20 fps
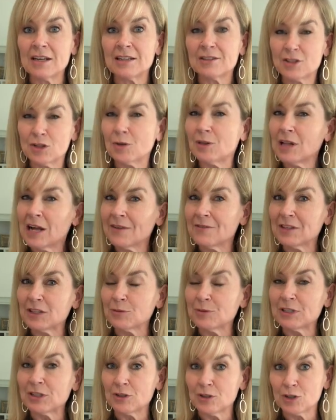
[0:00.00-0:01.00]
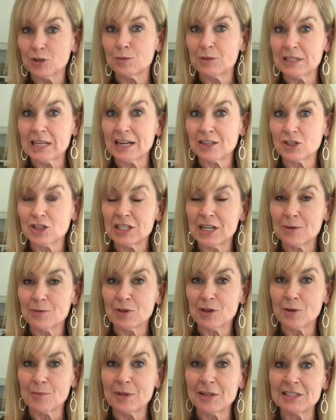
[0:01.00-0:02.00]
So a lot of this research was actually done
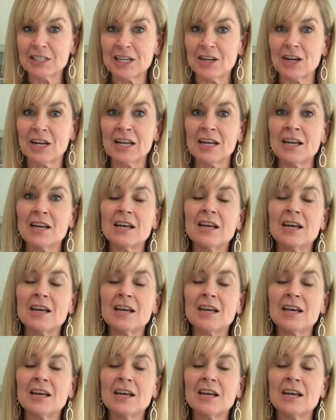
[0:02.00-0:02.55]
with our military,